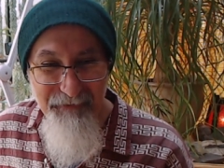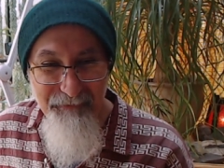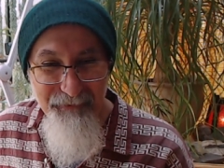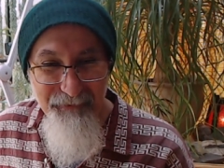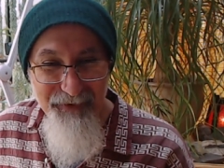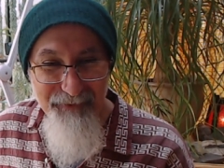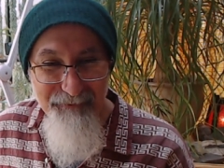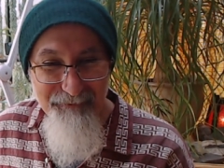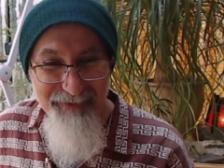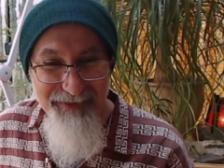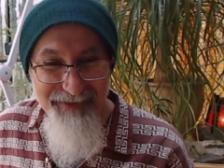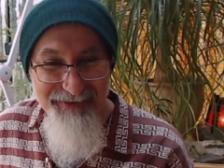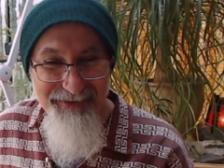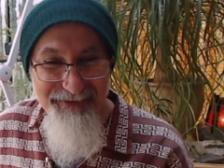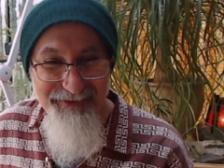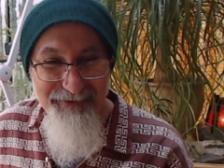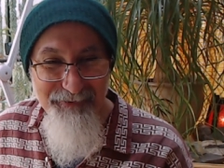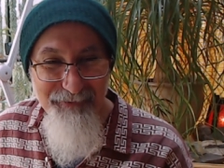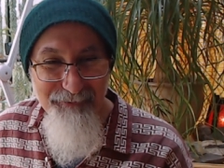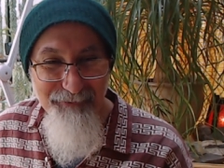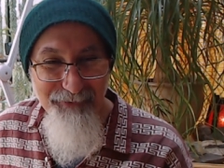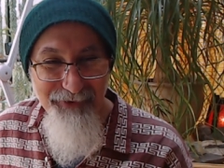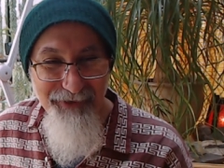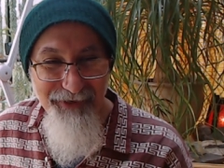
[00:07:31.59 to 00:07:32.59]
The business
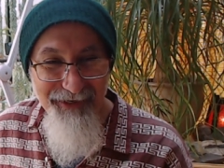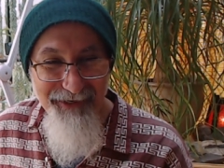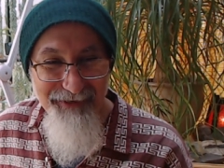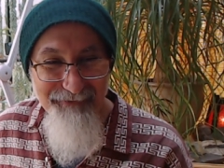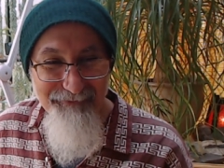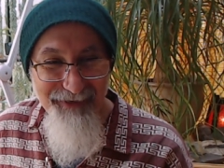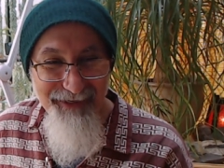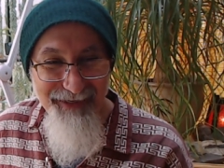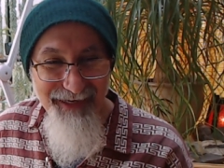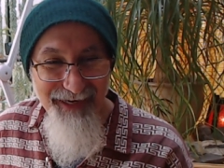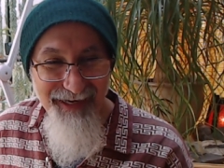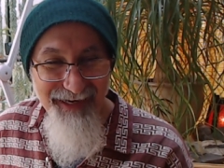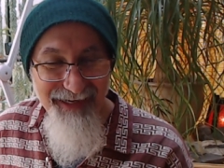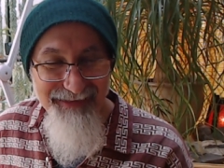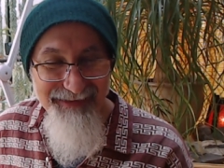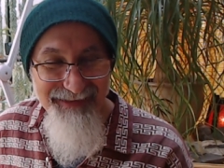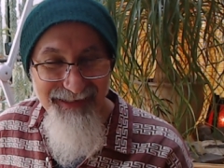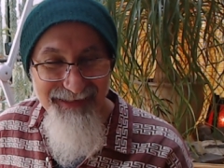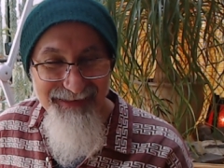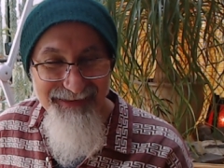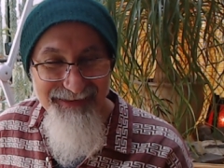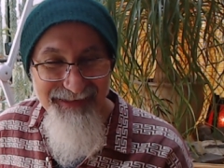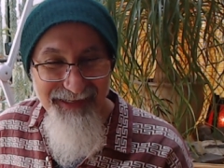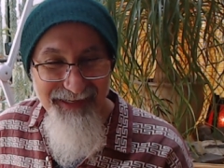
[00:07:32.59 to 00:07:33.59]
who blocked my
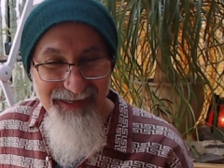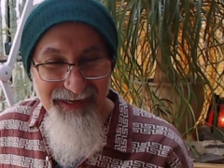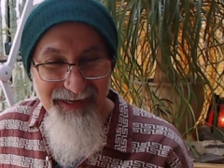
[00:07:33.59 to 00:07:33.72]
access,